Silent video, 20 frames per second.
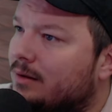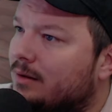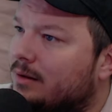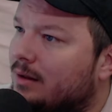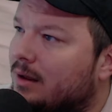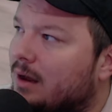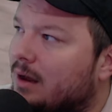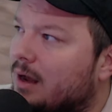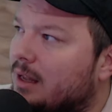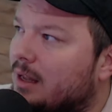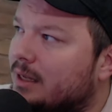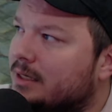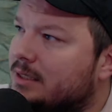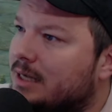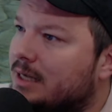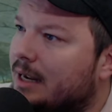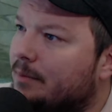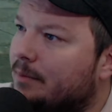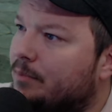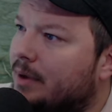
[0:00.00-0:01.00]
let's
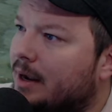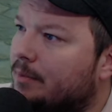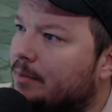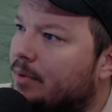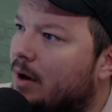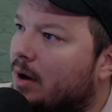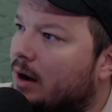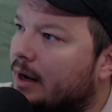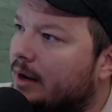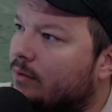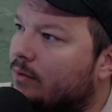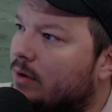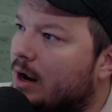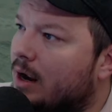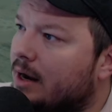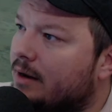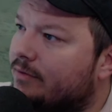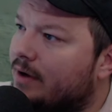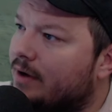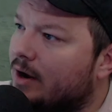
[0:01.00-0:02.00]
say pickpocket,
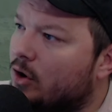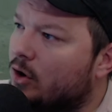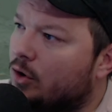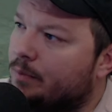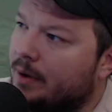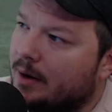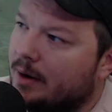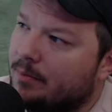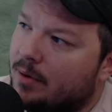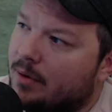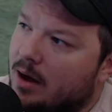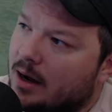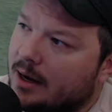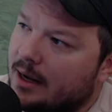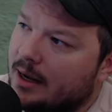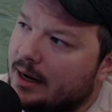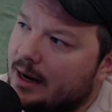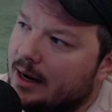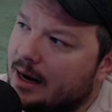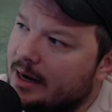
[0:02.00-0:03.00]
right? If I go to
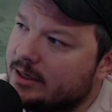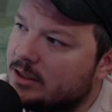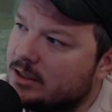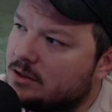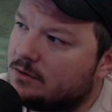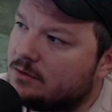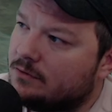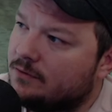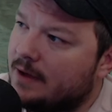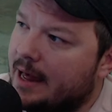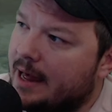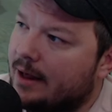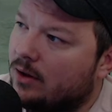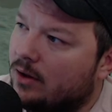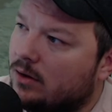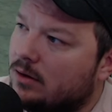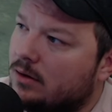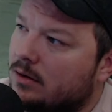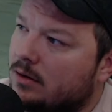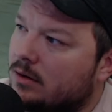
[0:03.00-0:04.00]
pickpocket and I just
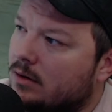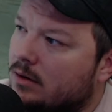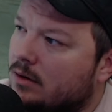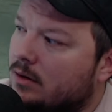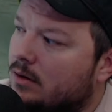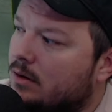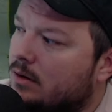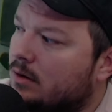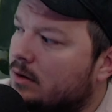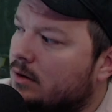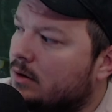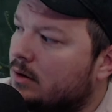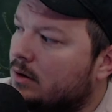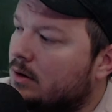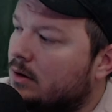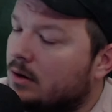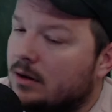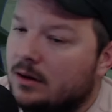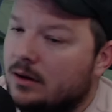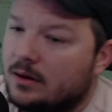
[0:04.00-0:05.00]
fail,
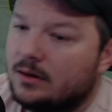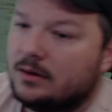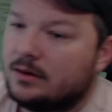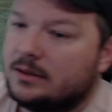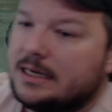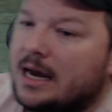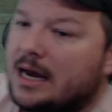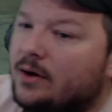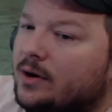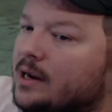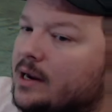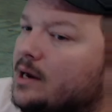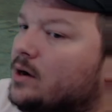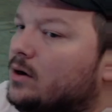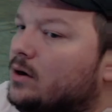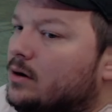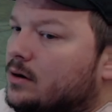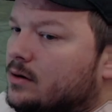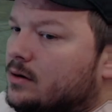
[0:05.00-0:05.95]
down here,